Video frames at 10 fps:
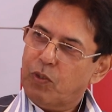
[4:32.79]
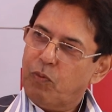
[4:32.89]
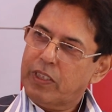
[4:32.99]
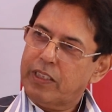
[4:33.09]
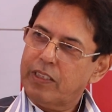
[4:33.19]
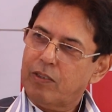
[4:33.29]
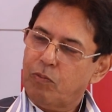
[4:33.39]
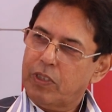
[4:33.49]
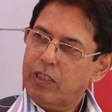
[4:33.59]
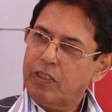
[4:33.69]
which is
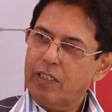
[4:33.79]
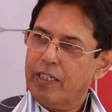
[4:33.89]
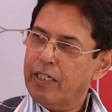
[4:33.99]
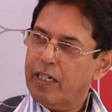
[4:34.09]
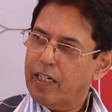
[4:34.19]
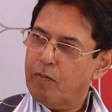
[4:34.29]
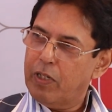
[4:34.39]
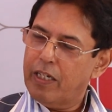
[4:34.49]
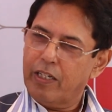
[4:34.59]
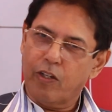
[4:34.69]
which is an Indian
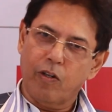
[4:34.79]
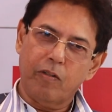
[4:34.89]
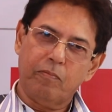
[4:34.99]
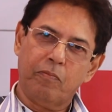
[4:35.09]
herbal liqueur.